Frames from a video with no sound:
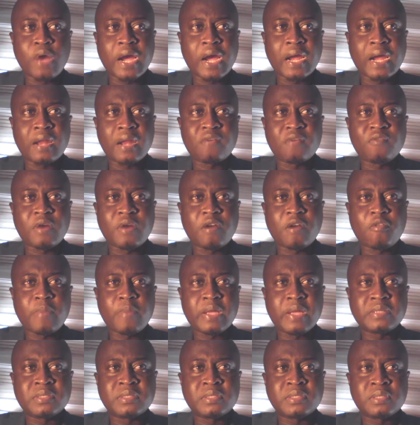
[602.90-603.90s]

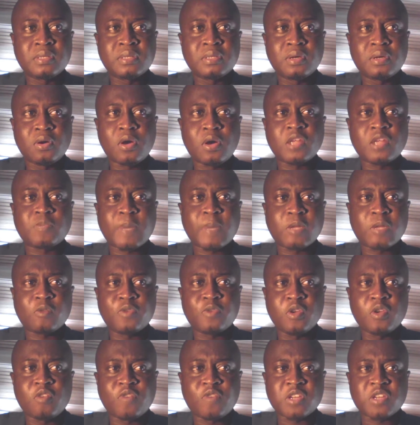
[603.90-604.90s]
environment or as part of
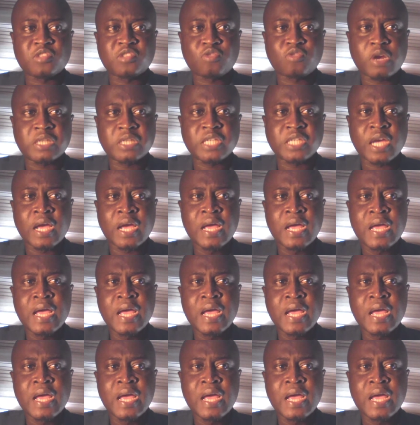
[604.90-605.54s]
your infrastructure